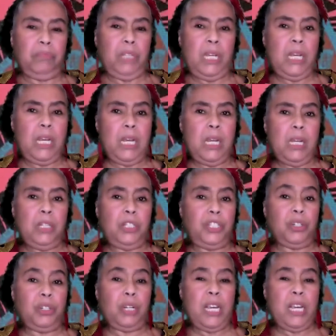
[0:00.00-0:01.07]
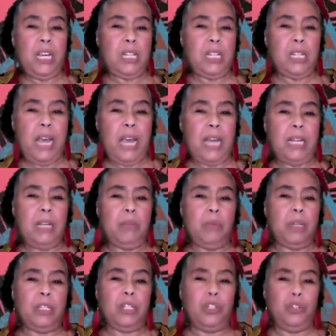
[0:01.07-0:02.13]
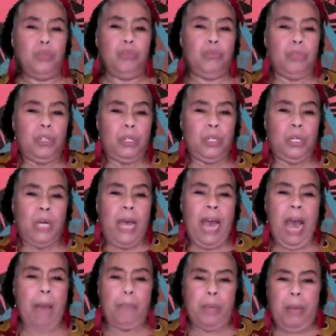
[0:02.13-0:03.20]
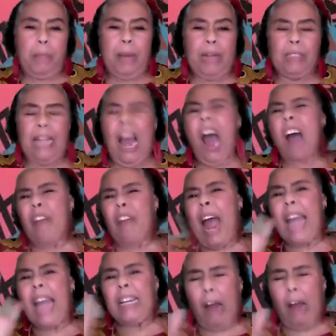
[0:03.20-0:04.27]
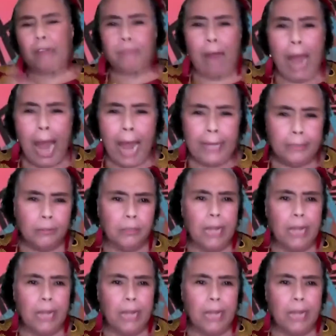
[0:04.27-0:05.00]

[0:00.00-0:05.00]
He shook his head. He wasn't too happy about that. All right, all right.